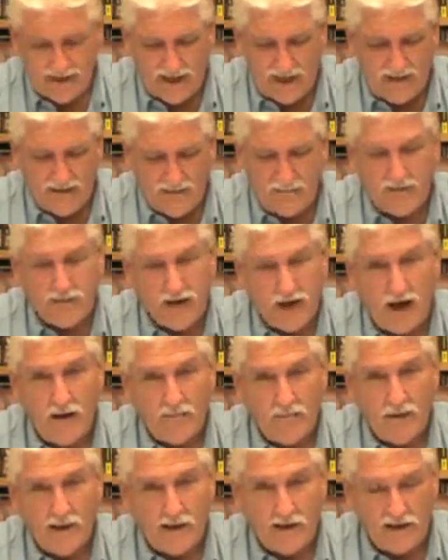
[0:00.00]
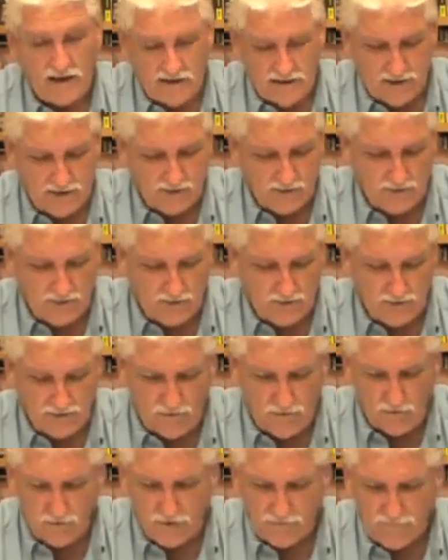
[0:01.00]
I've commented on this one
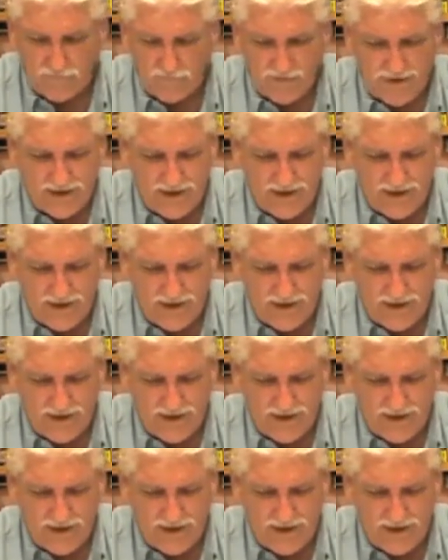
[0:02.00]
before.